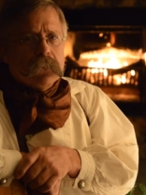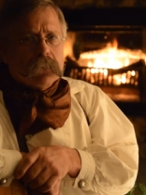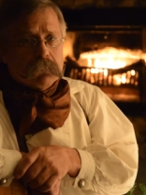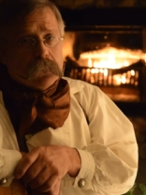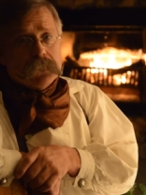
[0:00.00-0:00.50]

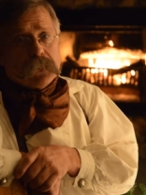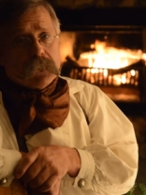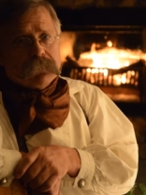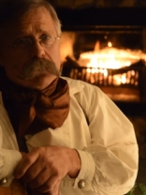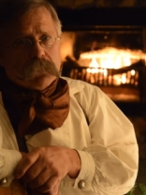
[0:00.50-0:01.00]
The boys
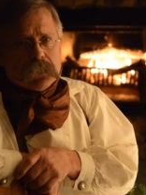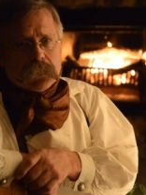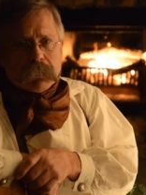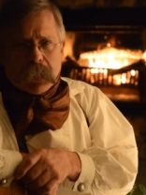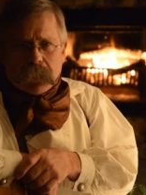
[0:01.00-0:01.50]
often
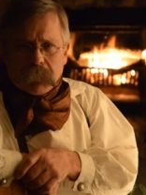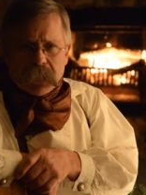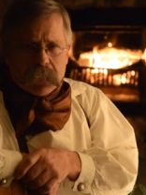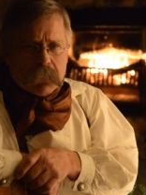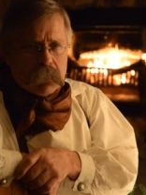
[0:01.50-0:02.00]
wondered about a
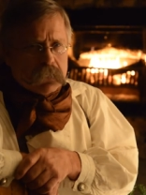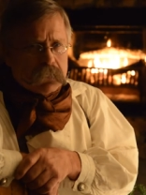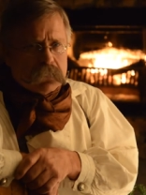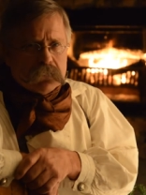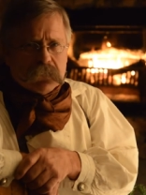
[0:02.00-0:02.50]
man all
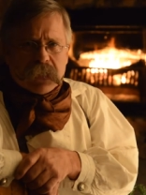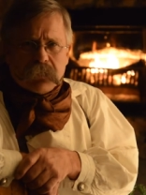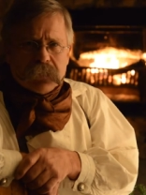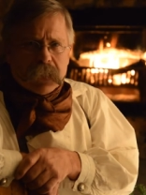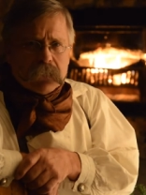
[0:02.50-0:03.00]
alone out
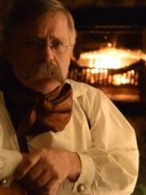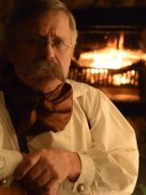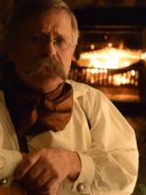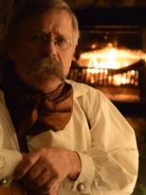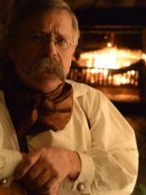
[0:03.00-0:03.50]
in that old
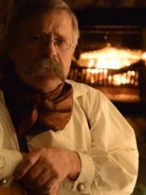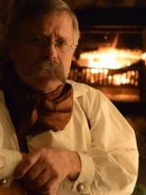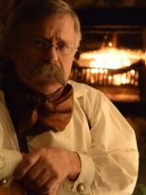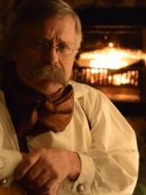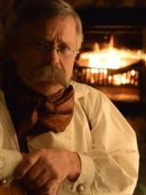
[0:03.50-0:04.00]
shack and
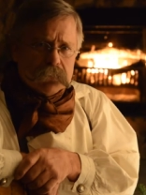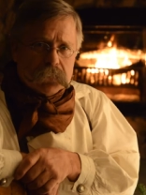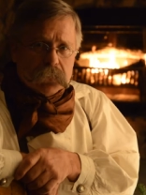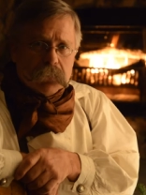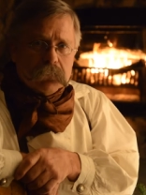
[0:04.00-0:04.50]
left to
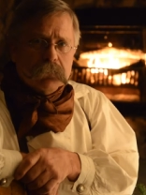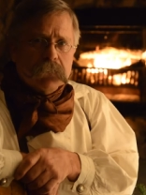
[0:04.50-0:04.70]
his own.